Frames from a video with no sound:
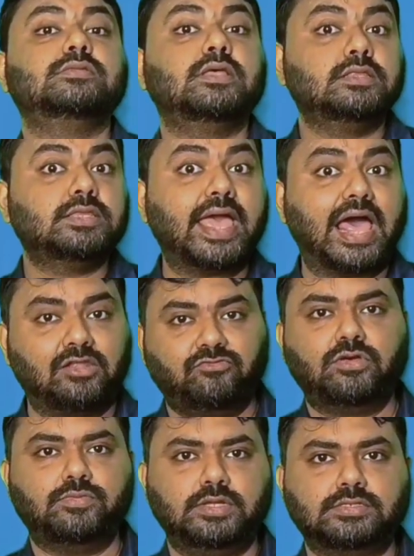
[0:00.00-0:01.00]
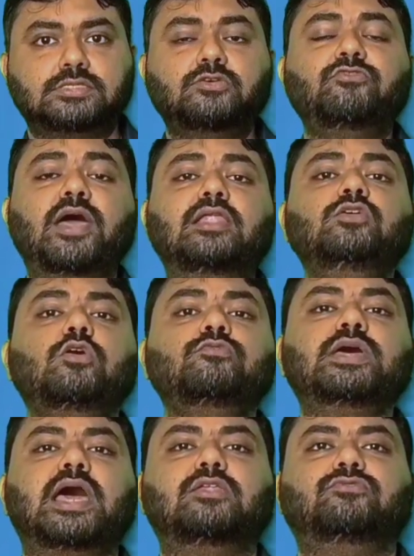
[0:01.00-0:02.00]
That is the alphabets. The
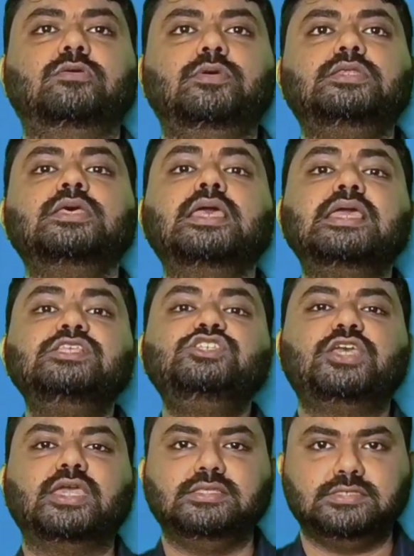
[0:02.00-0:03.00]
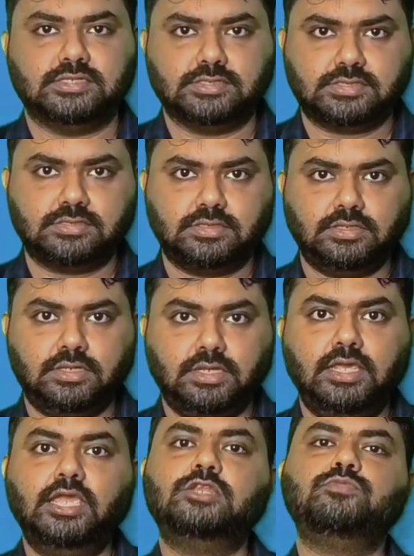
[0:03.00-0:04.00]
value of the alphabet
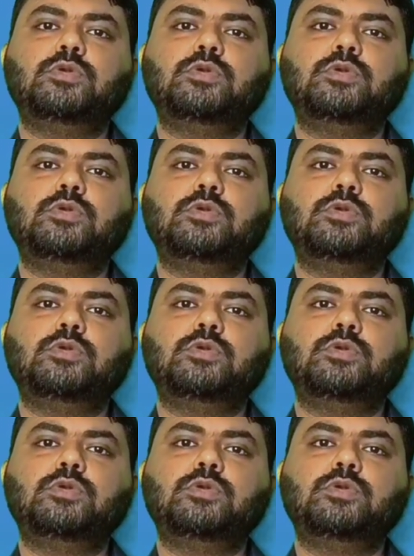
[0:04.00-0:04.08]
changes.